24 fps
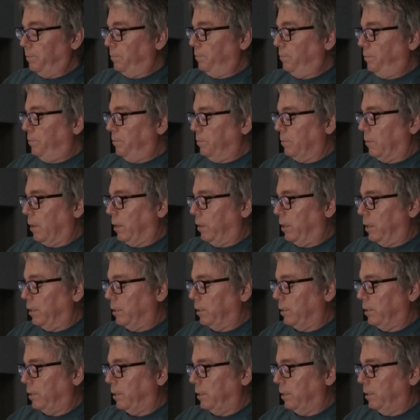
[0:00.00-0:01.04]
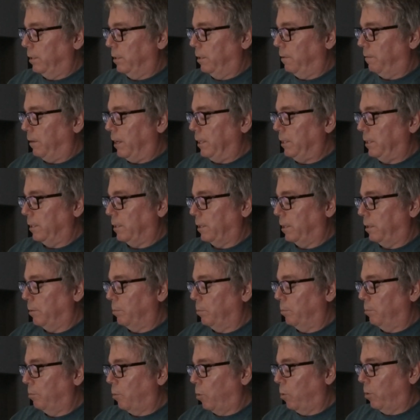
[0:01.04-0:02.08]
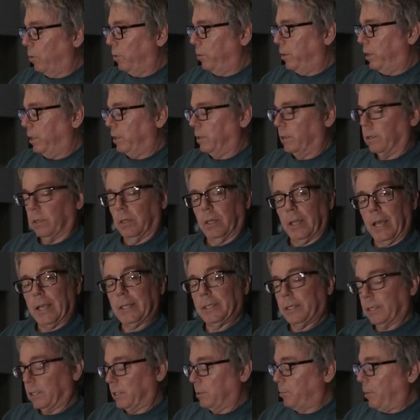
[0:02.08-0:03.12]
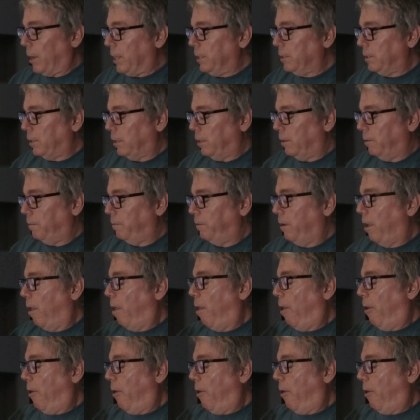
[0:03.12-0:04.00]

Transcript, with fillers: There's devices that are more that are less expensive